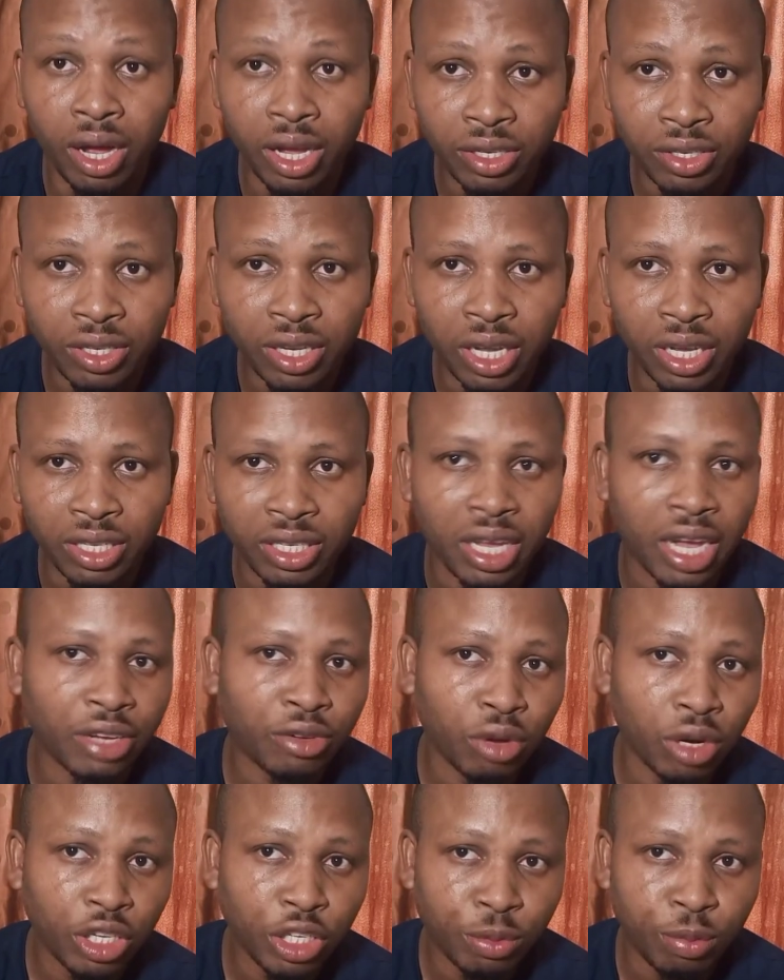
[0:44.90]
Essence,
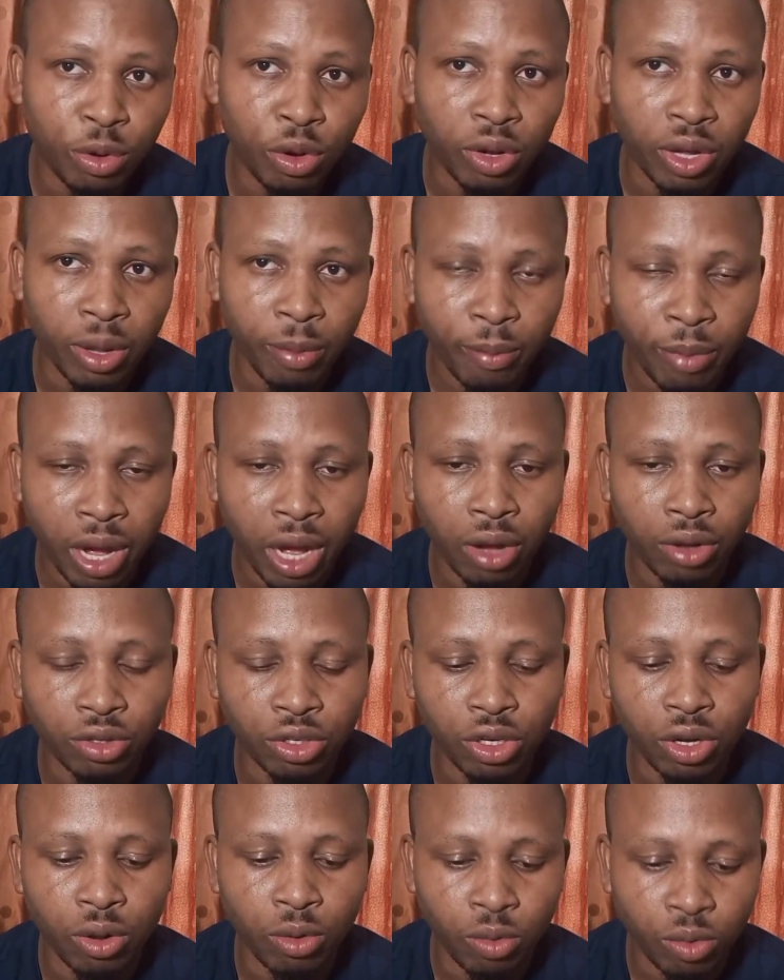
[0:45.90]
actually spoke
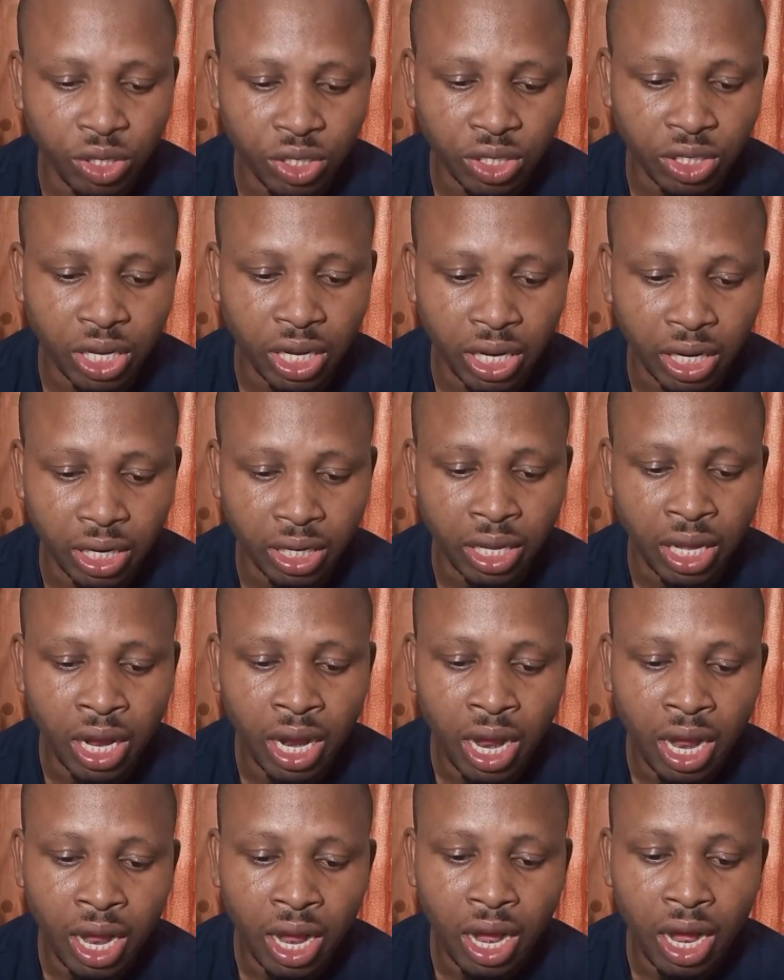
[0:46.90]
about Wizkid
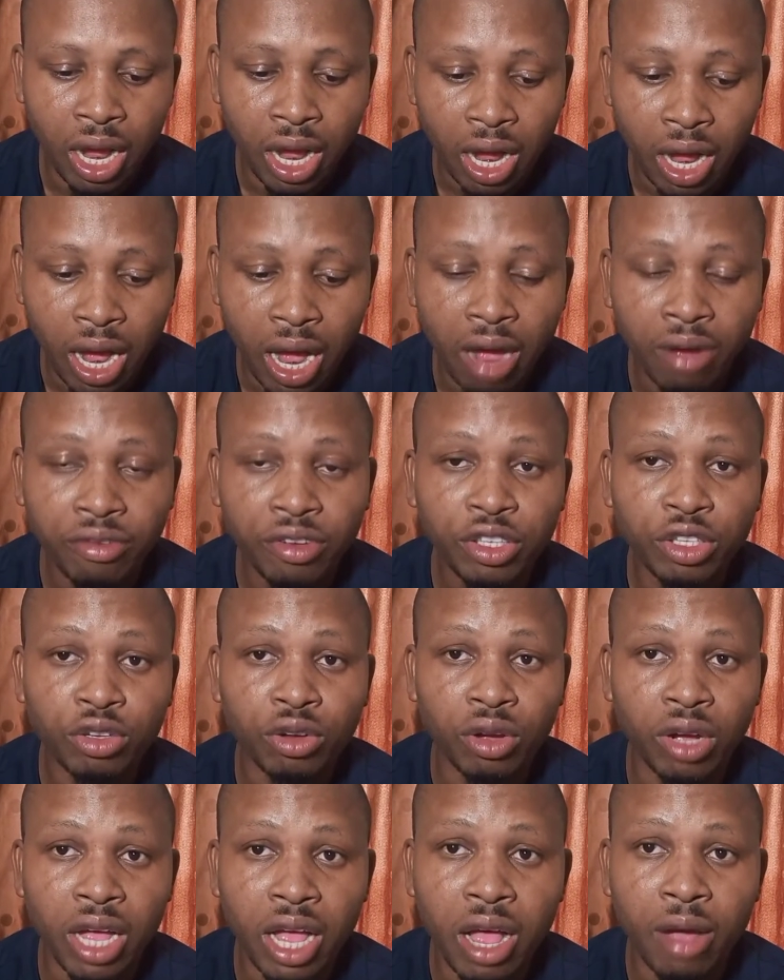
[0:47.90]
having
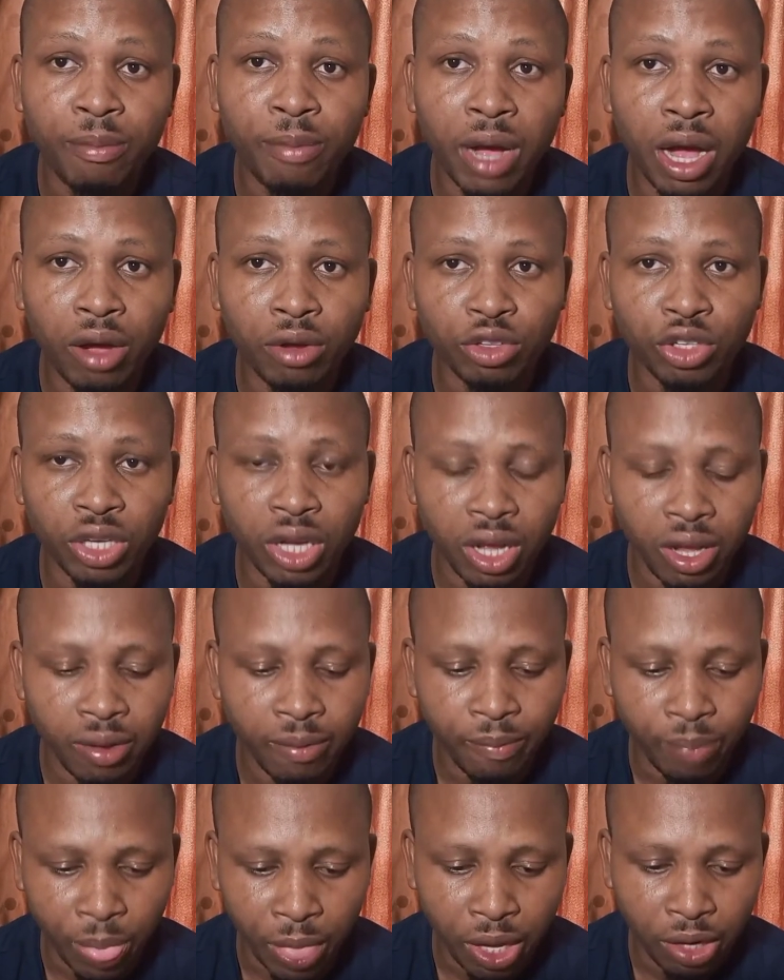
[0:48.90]
to help out,
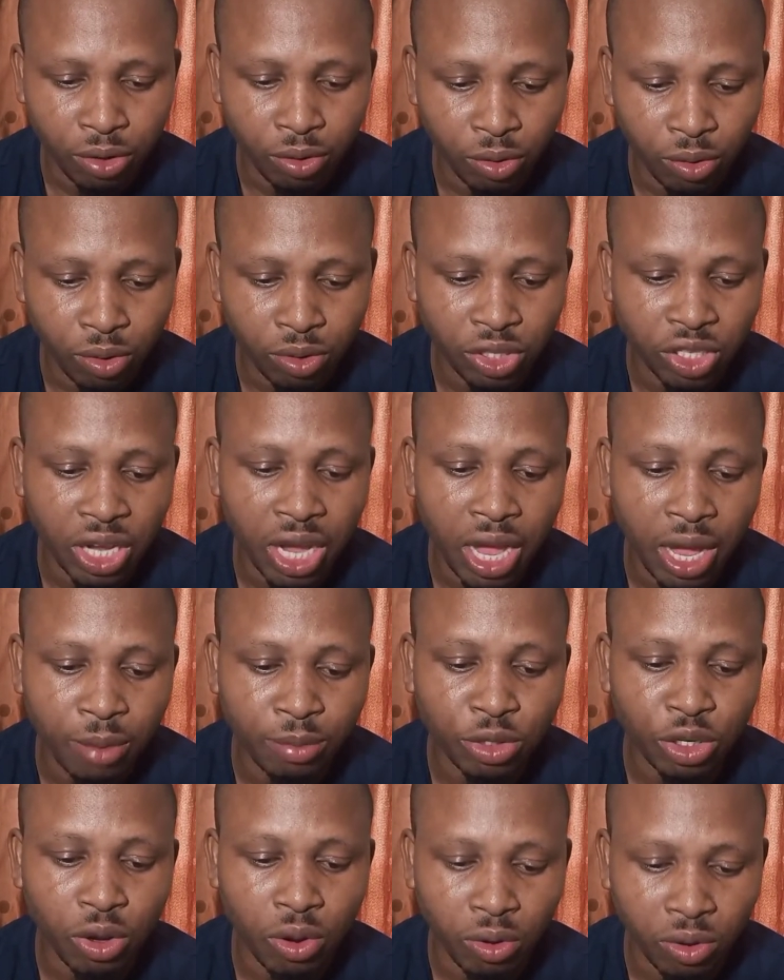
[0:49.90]

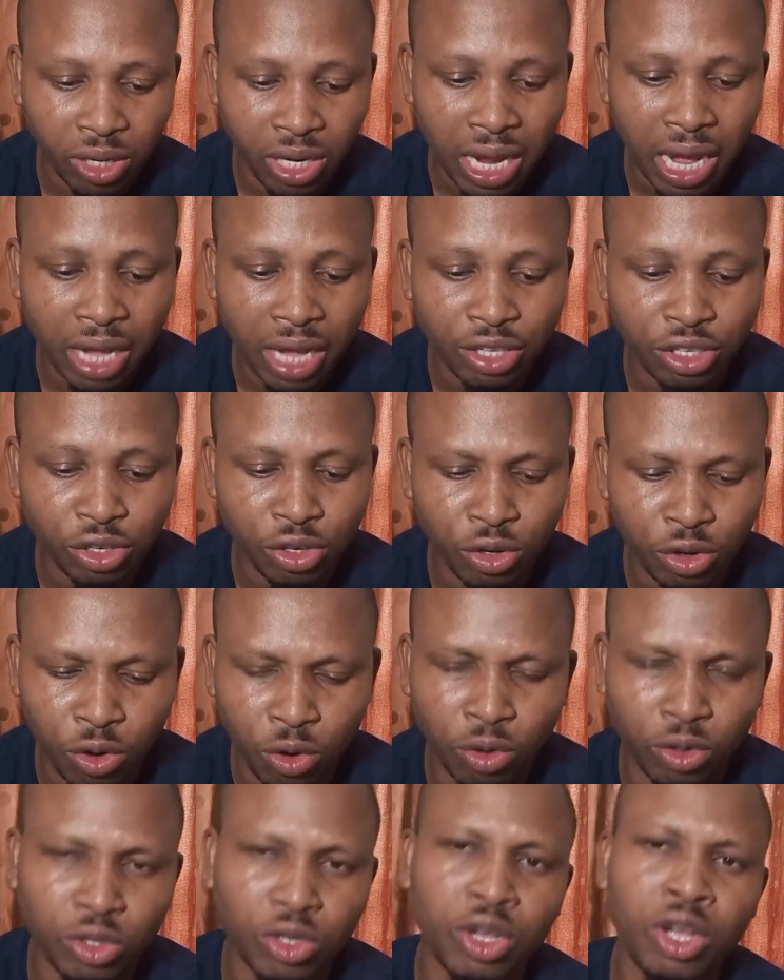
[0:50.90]
Tems on that
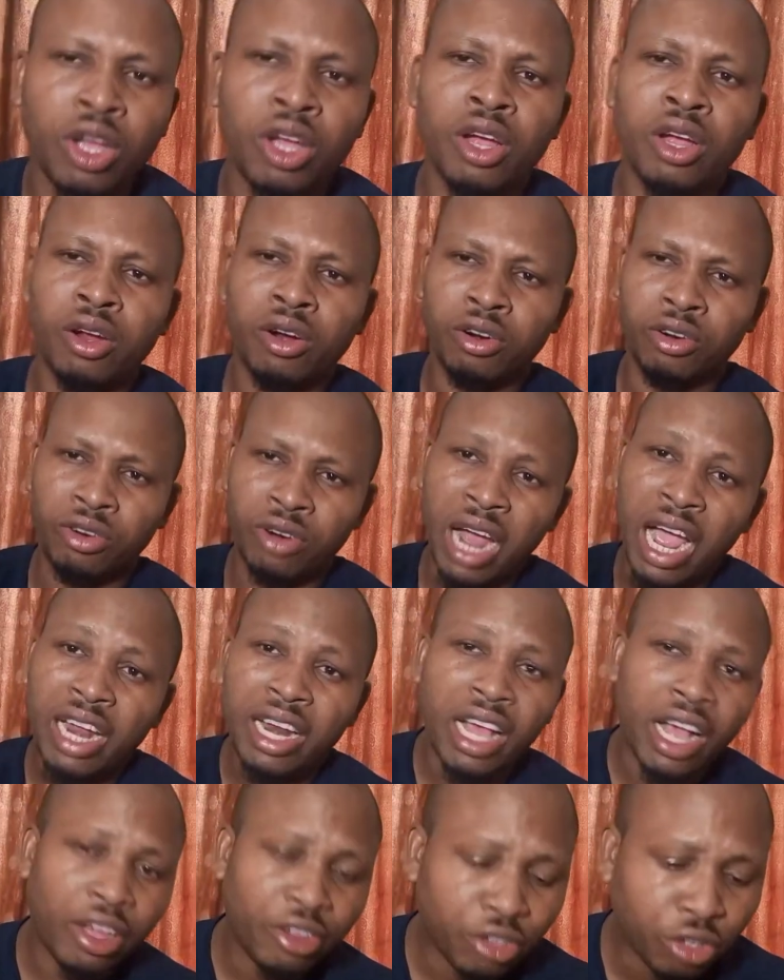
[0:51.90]
note.
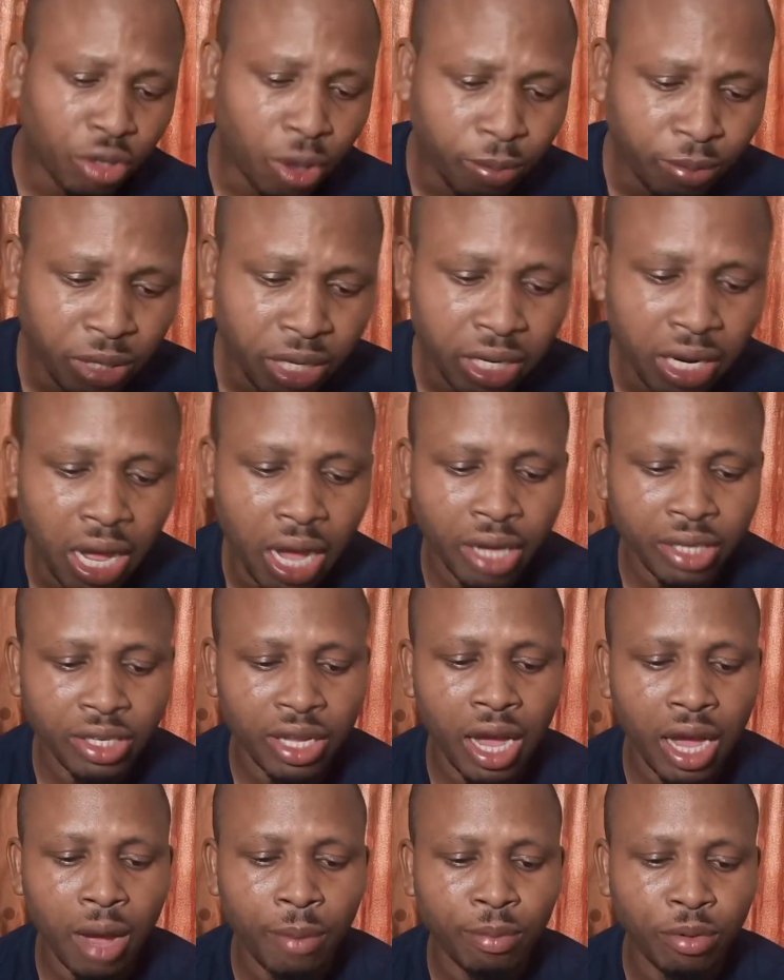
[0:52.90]
Right now, something
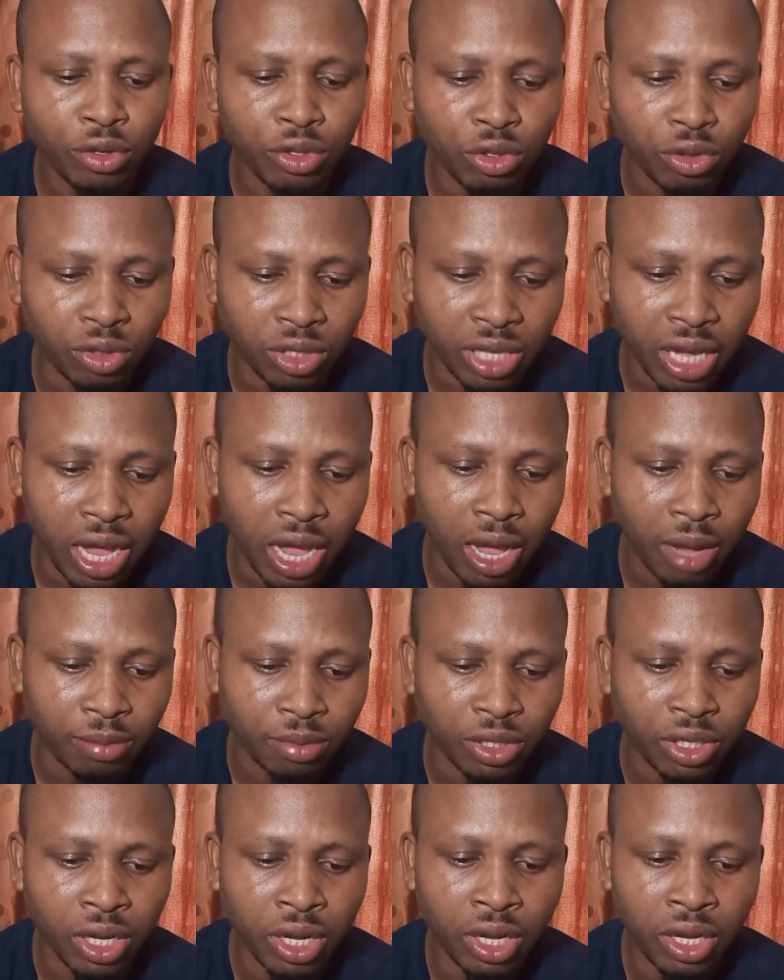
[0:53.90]
has happened to
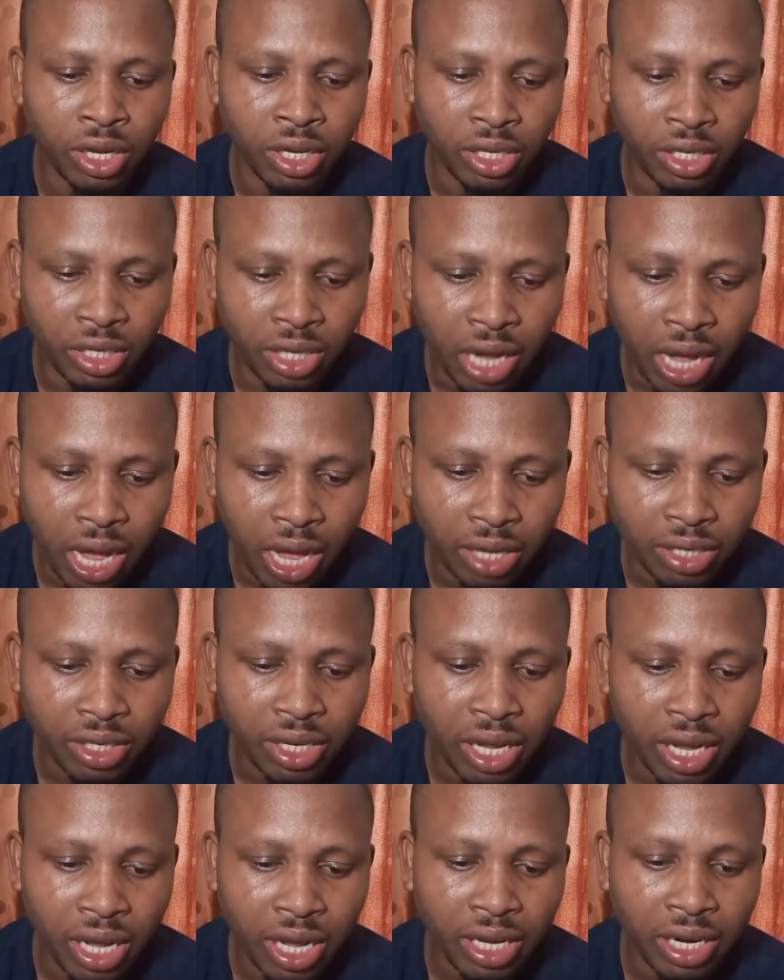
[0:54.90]
Tems.
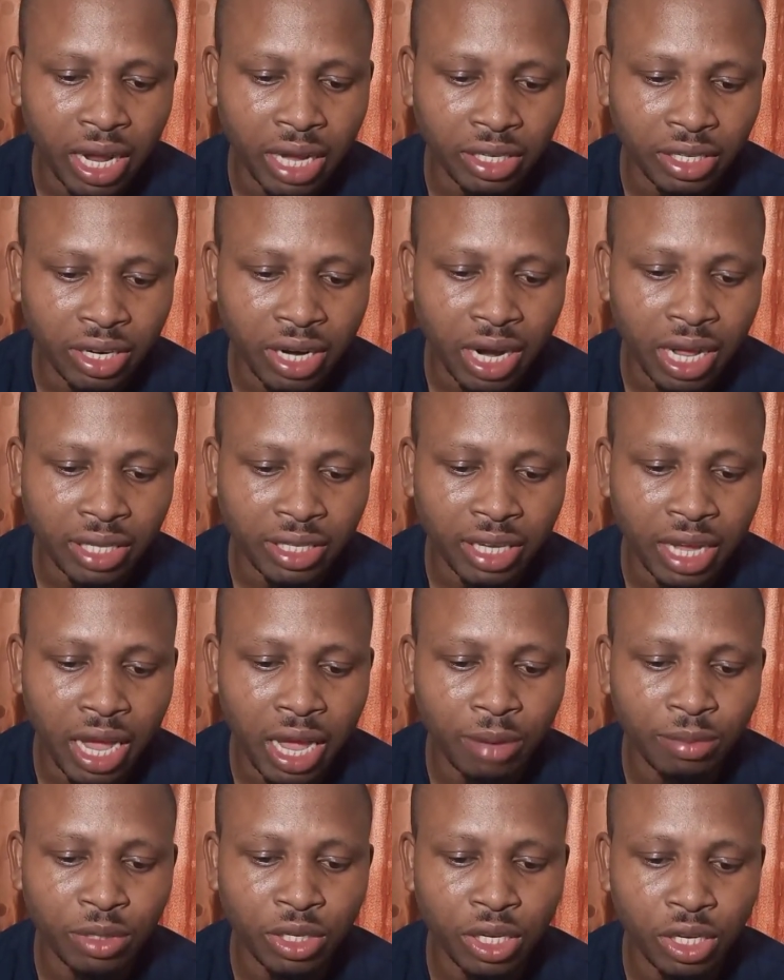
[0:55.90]
Yes, here in Nigeria,
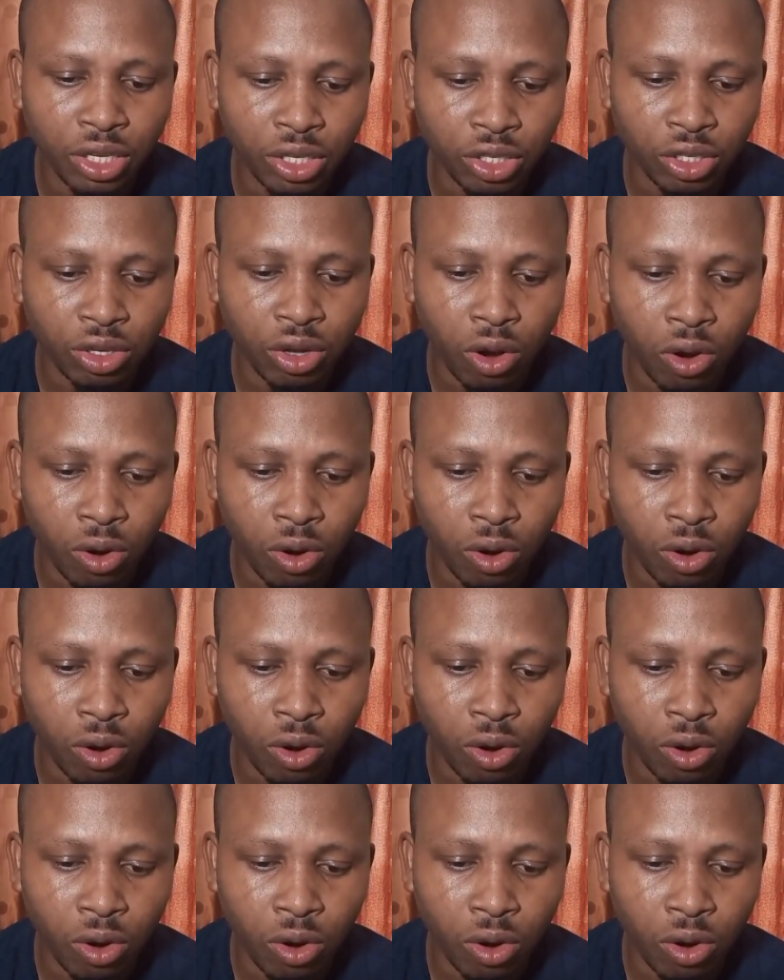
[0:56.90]
Tems is